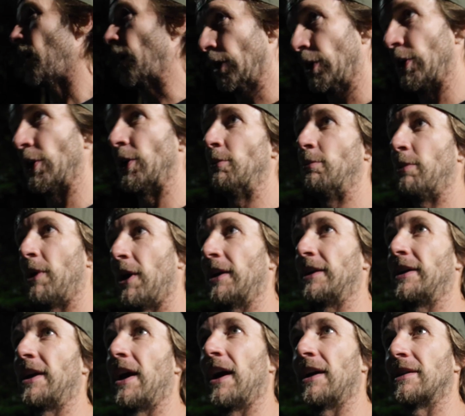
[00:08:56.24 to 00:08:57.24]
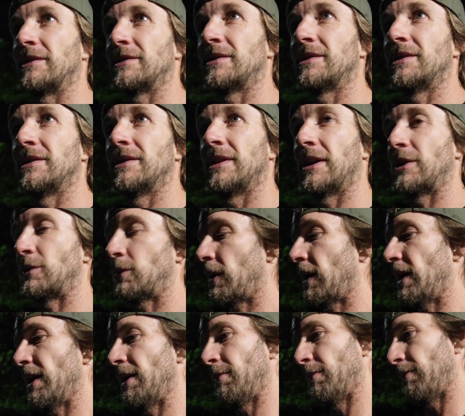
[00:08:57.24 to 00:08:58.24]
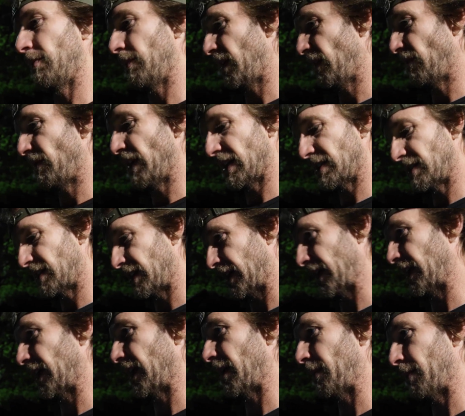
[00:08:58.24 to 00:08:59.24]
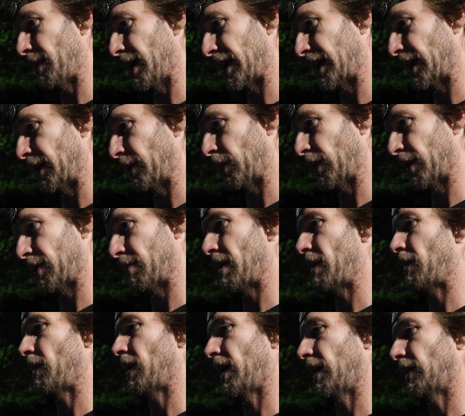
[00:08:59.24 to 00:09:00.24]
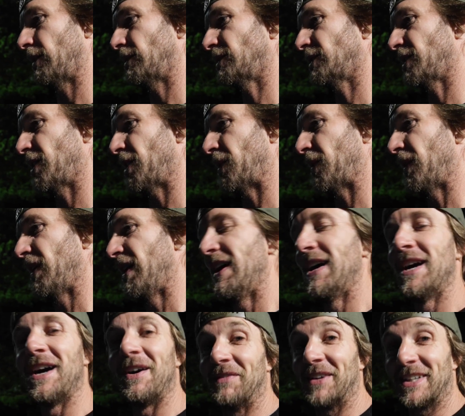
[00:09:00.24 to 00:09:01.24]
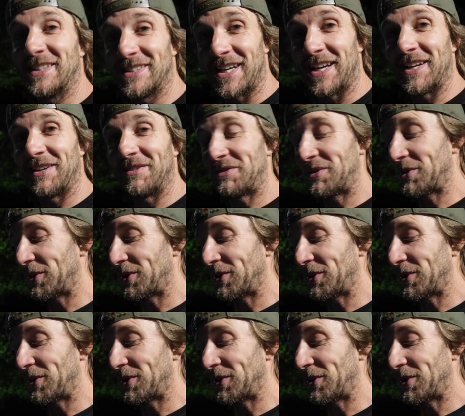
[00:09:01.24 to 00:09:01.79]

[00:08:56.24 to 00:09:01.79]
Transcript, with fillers: a good podcast. That's why I'm investing in it and making it worth my while. So I'm excited